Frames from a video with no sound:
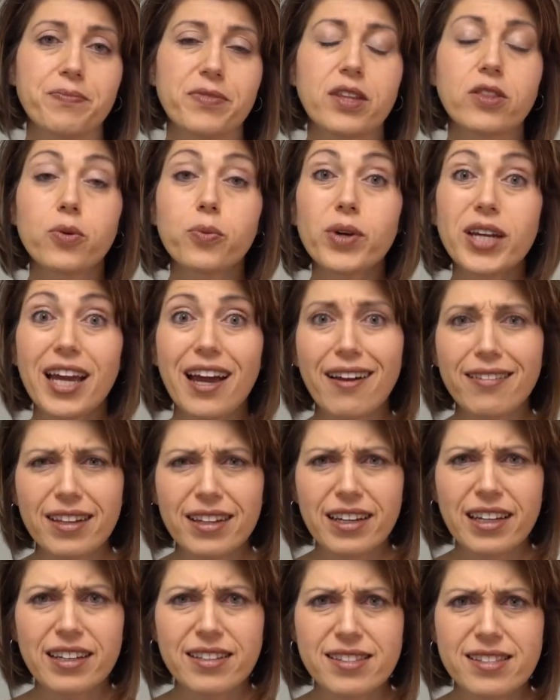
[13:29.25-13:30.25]
The
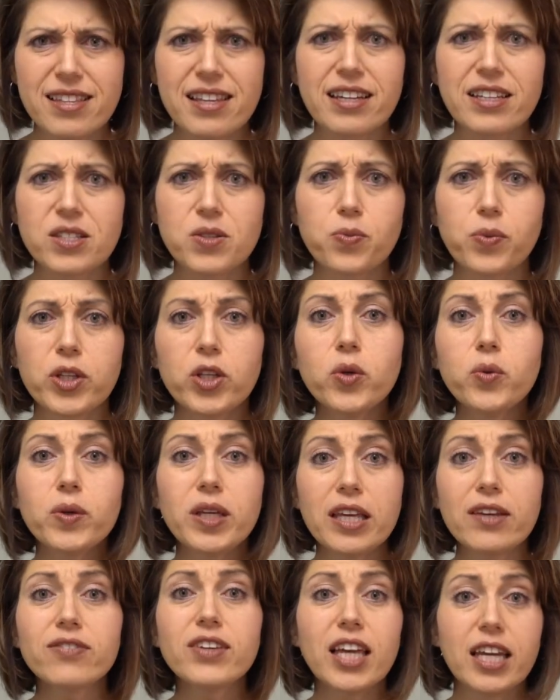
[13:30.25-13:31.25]
reality is this, when you
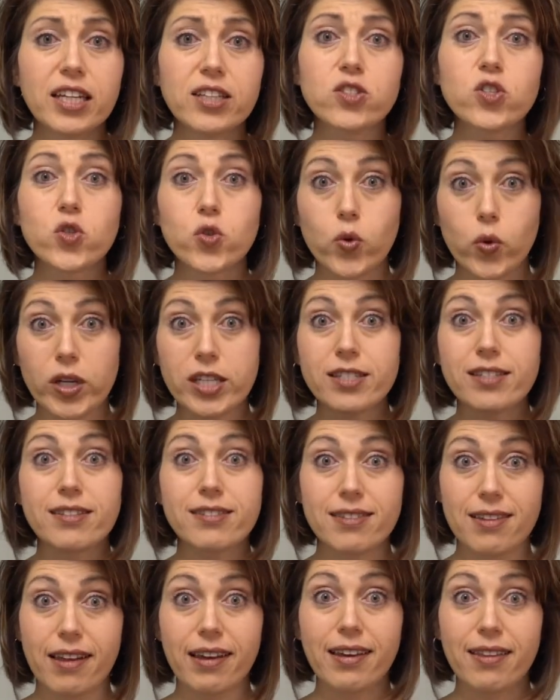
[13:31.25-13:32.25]
give kids
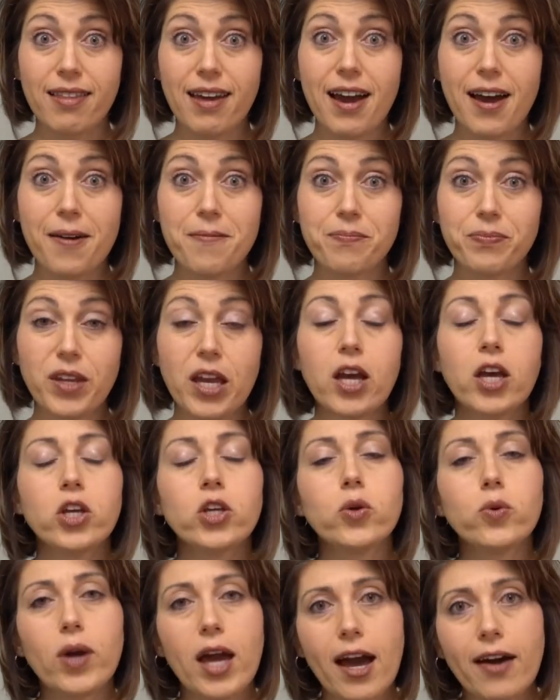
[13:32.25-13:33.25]
choices like that,
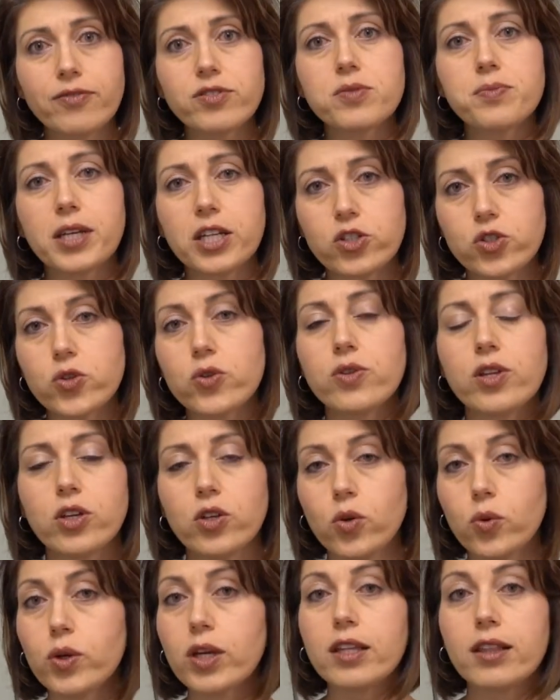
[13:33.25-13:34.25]
you have to make sure that
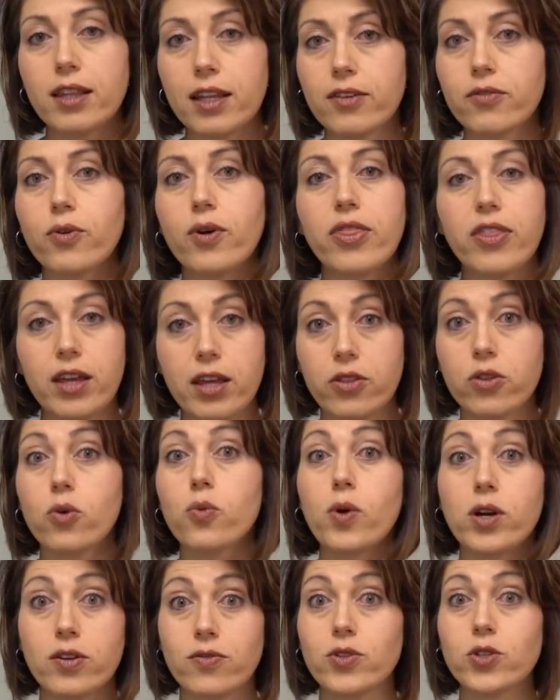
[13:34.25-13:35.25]
you can live with either
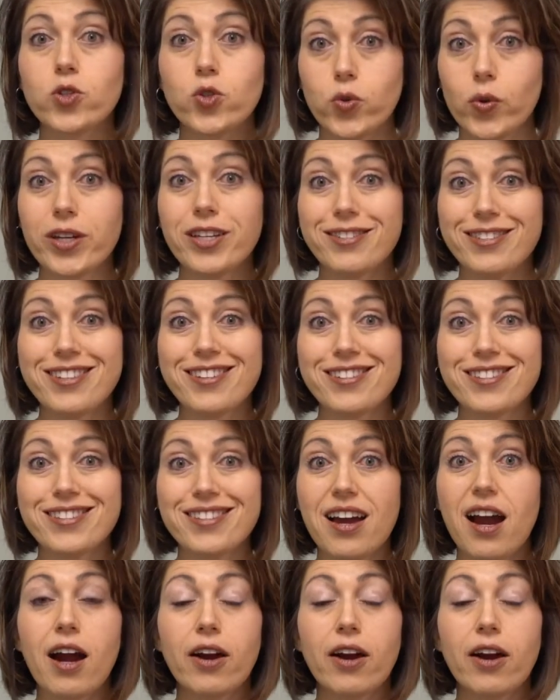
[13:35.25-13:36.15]
one of the choices.